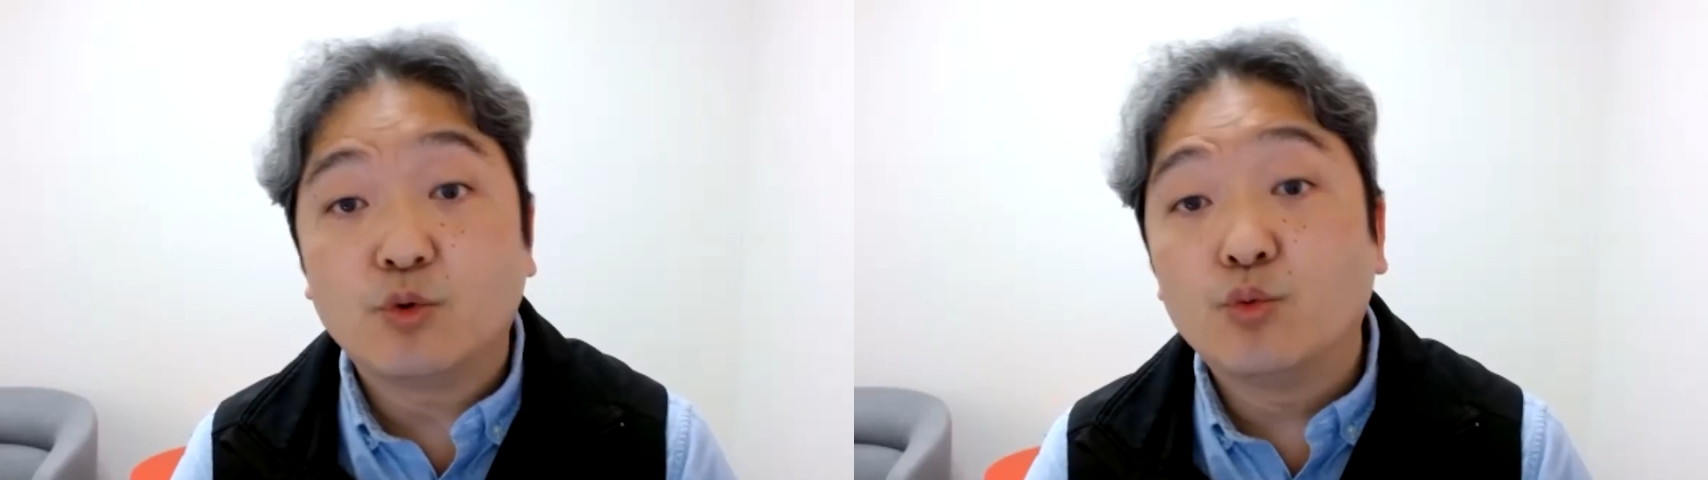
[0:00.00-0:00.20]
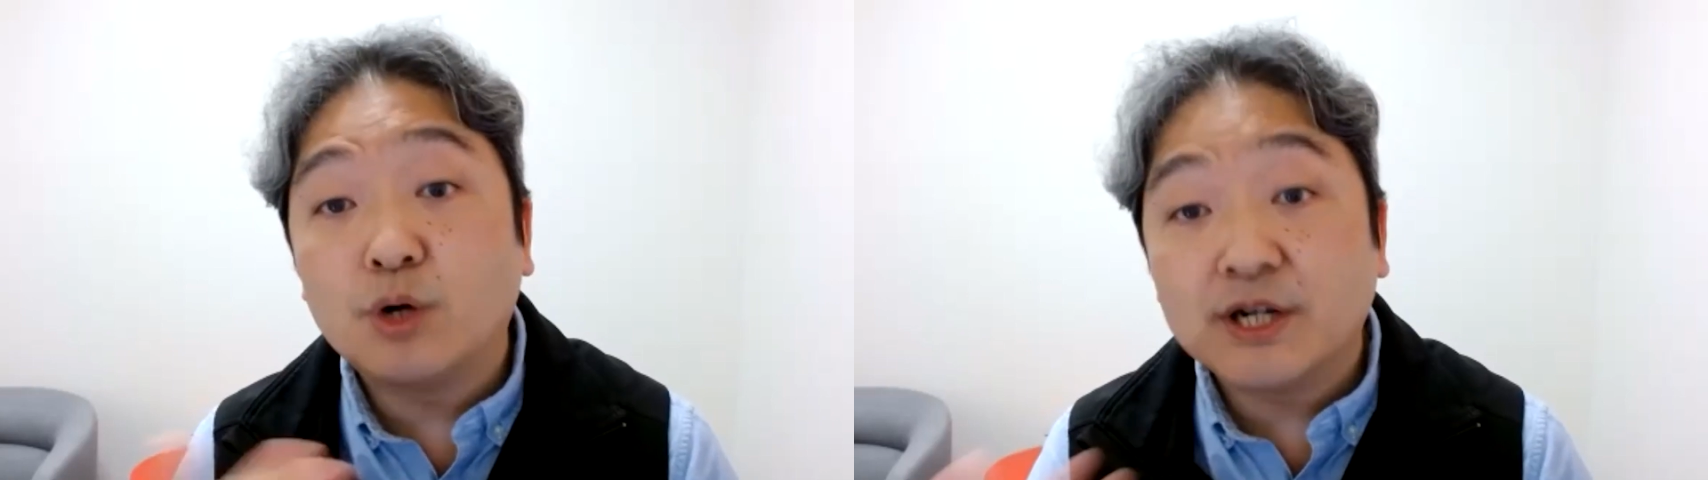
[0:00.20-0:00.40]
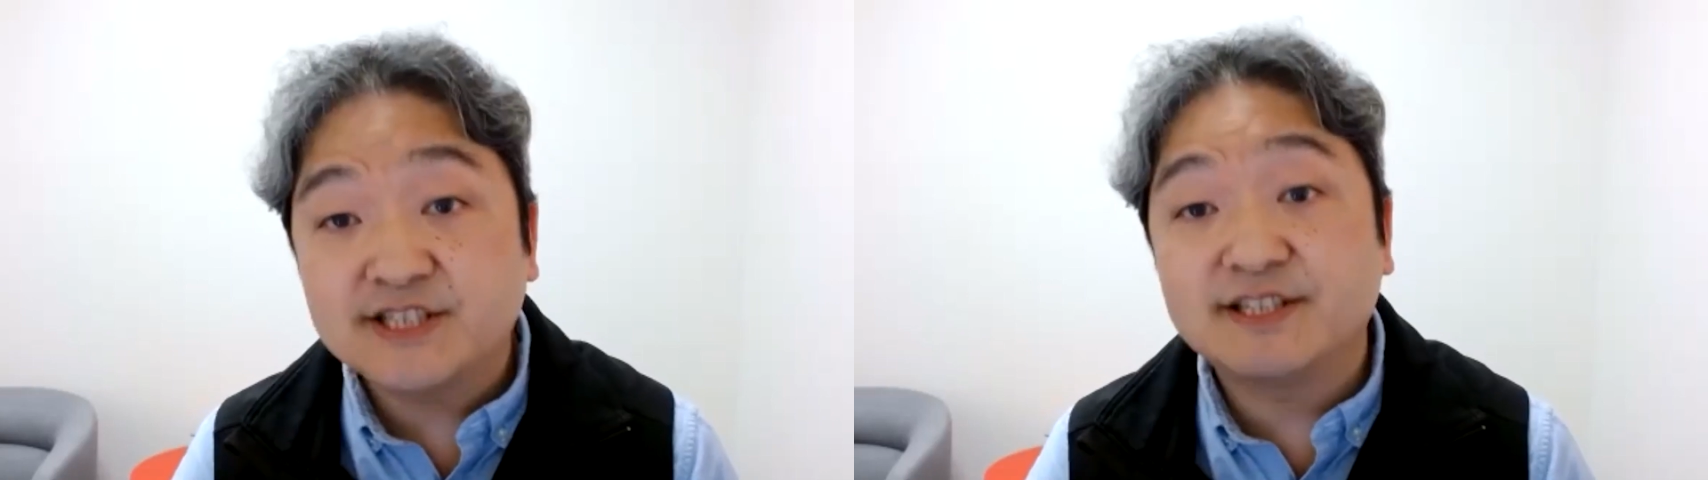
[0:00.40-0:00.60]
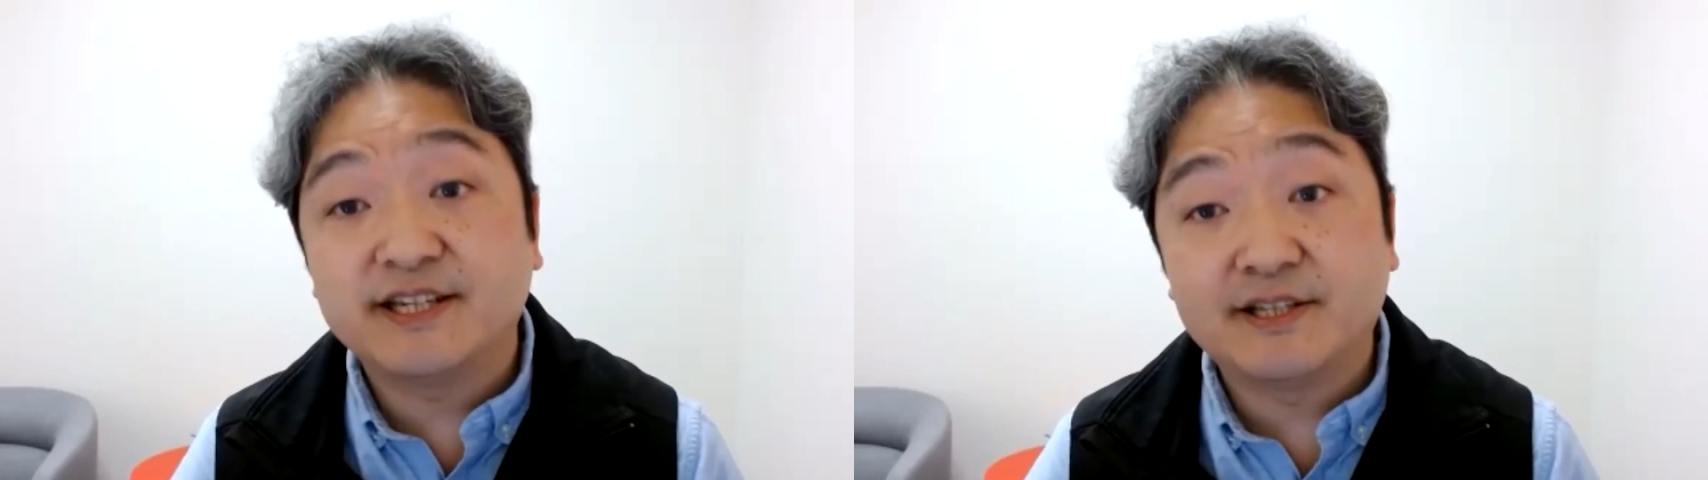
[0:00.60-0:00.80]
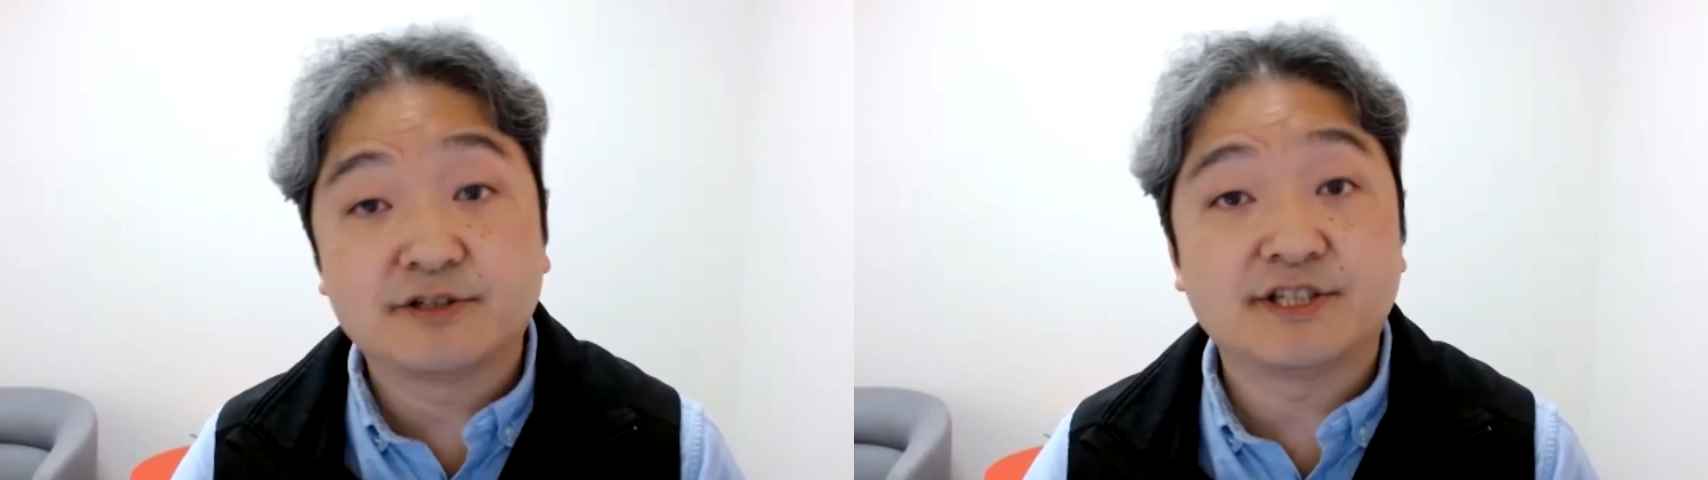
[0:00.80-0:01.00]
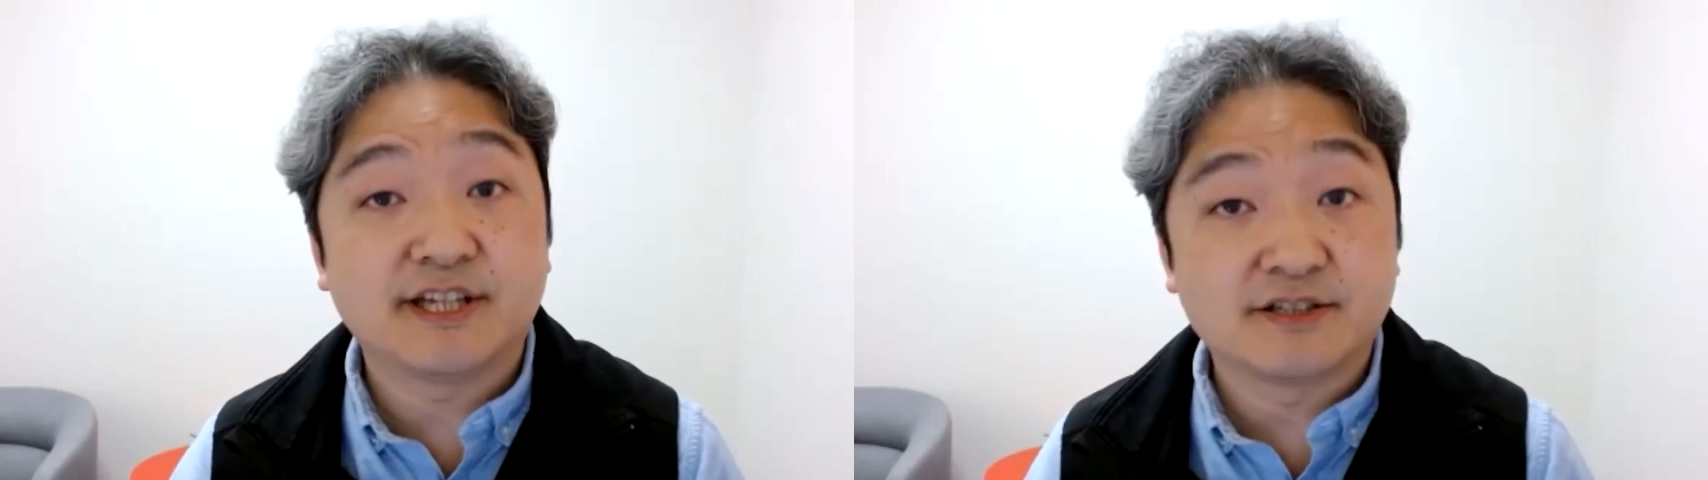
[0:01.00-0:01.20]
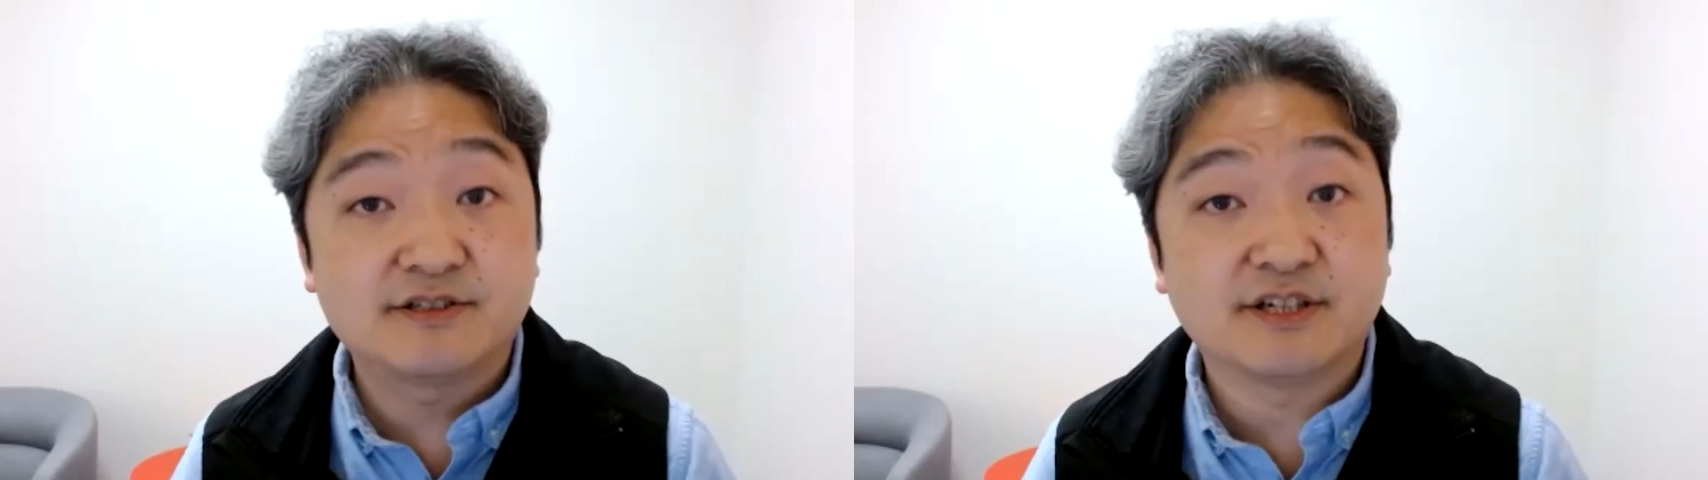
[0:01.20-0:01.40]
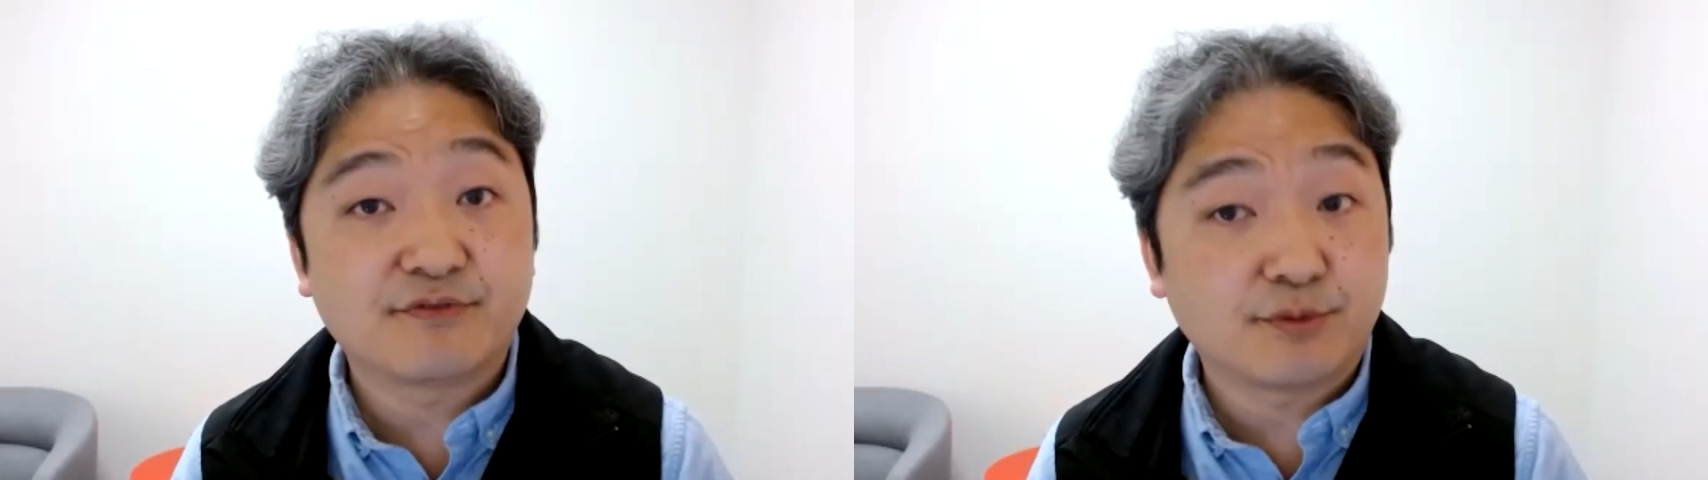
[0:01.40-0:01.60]
once-a-day dosing
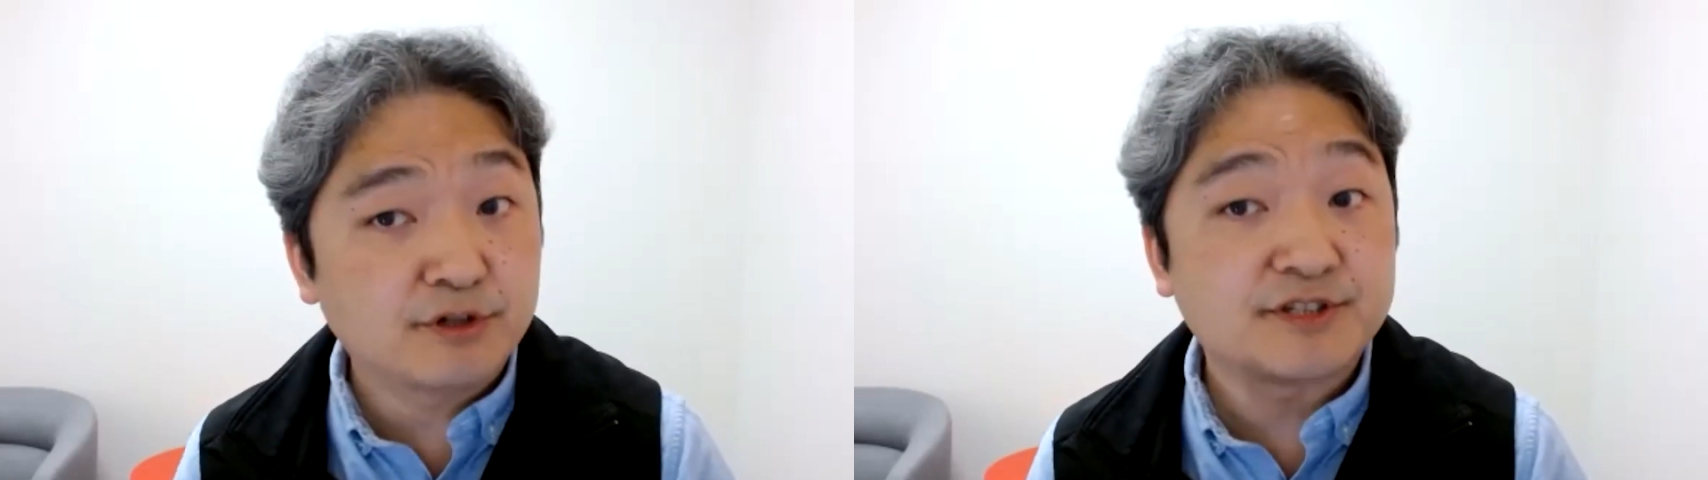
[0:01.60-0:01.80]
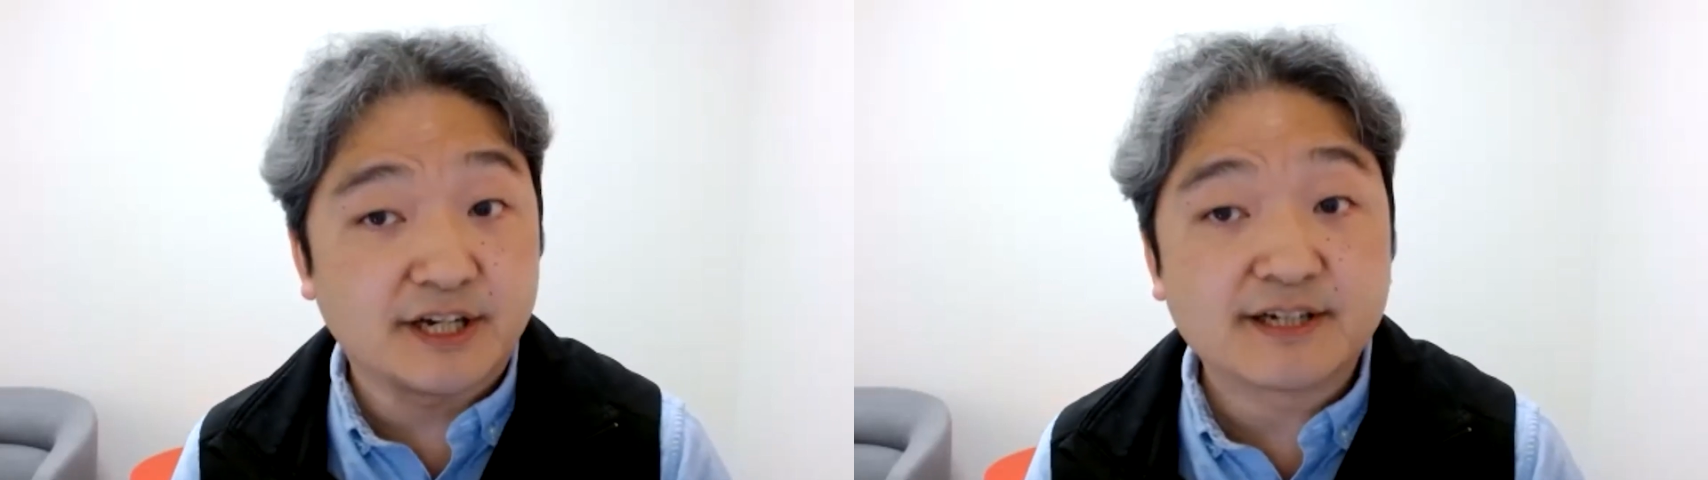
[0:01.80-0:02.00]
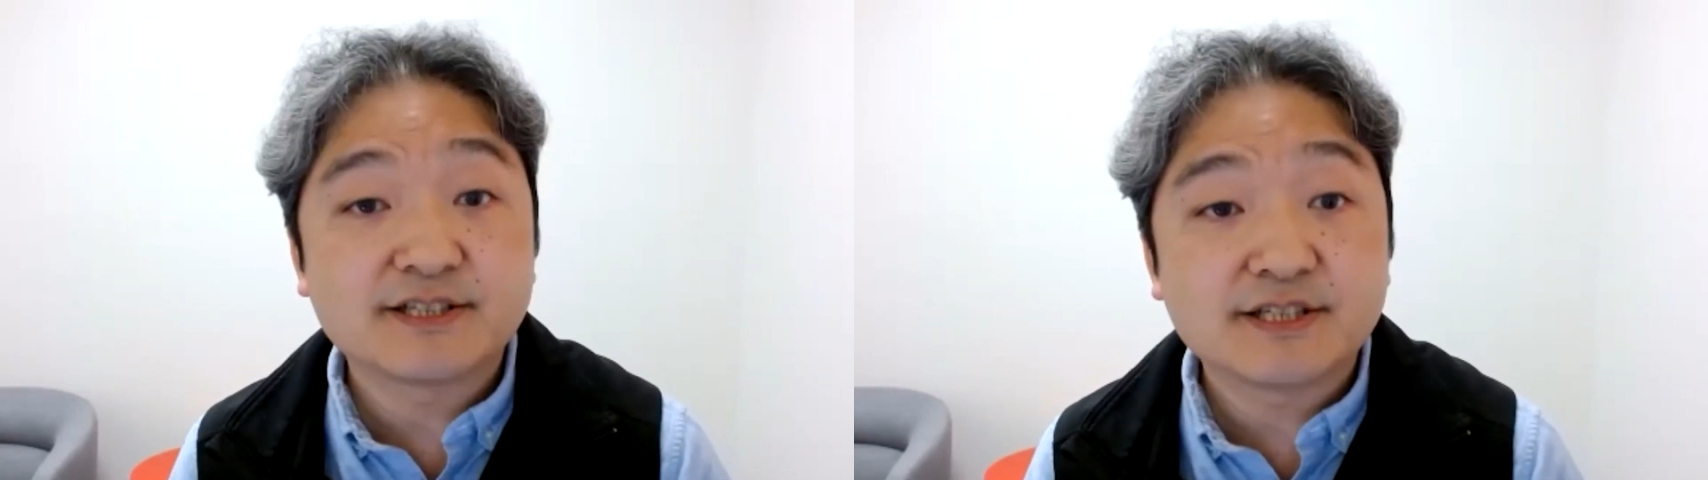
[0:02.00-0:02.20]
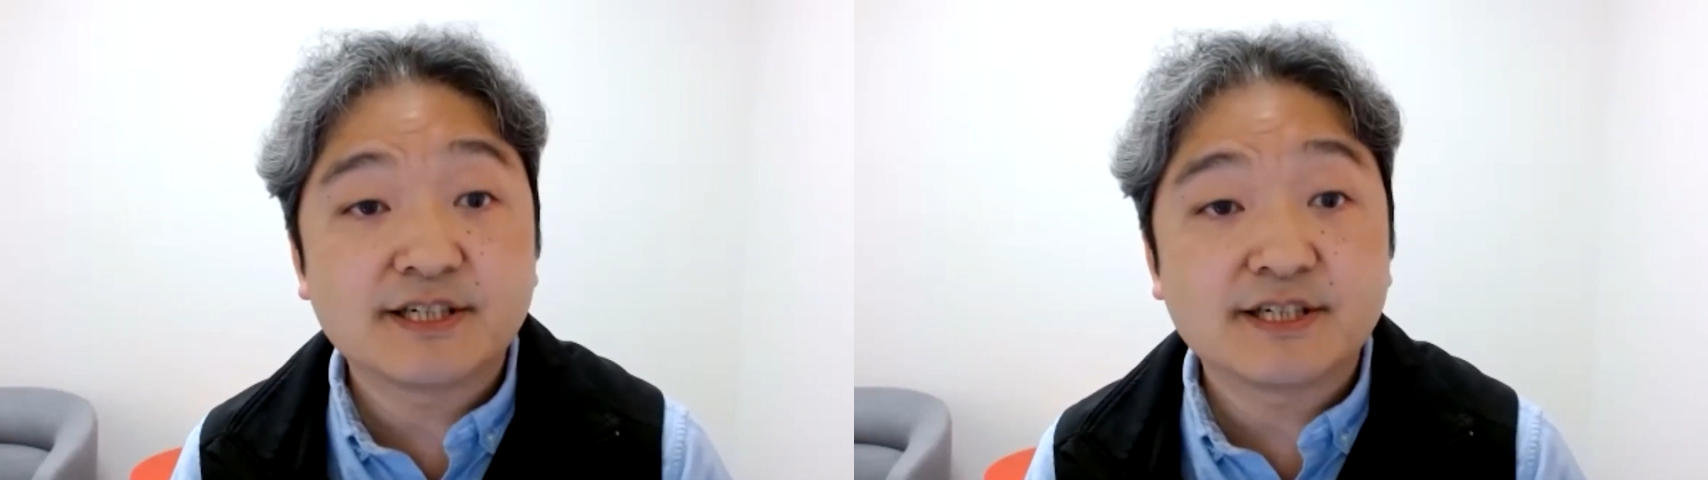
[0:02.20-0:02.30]
insulin for most dogs,